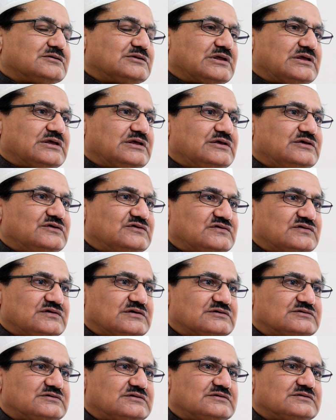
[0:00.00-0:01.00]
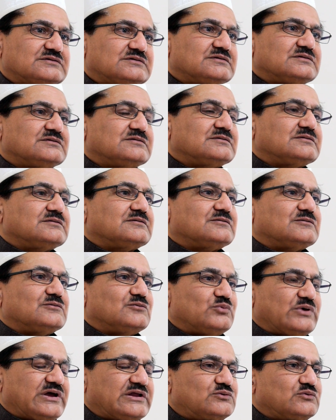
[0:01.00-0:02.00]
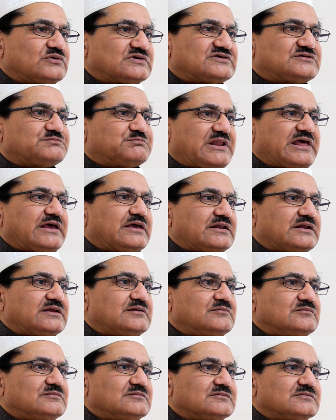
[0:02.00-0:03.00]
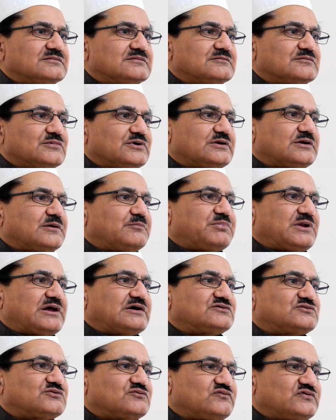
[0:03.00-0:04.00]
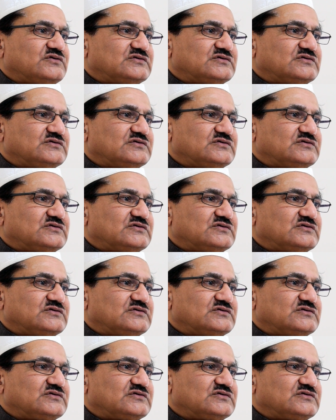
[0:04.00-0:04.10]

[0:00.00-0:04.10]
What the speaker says: the easiest way to explain it. It applies to